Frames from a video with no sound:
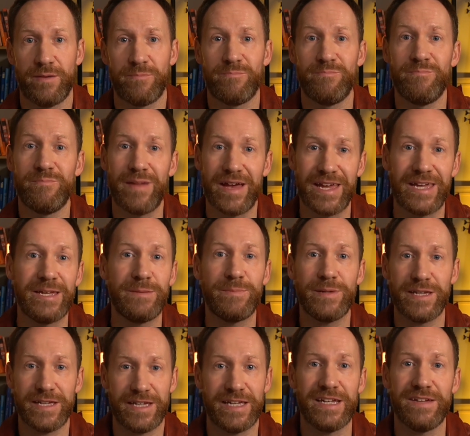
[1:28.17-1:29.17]

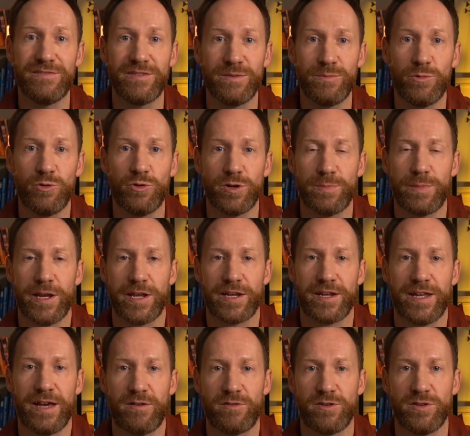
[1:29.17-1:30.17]
maybe even more, depending
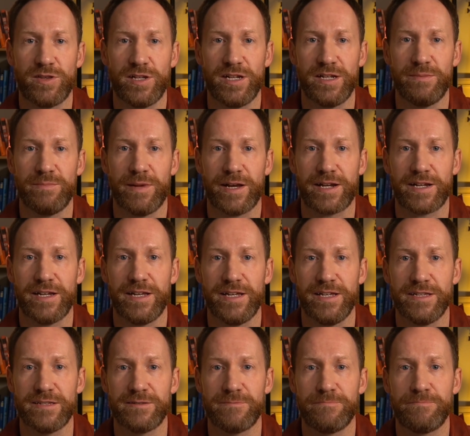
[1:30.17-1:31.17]
on how good the lead magnet
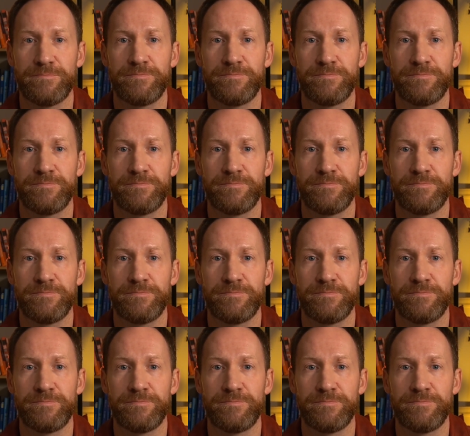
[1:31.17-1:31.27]
is.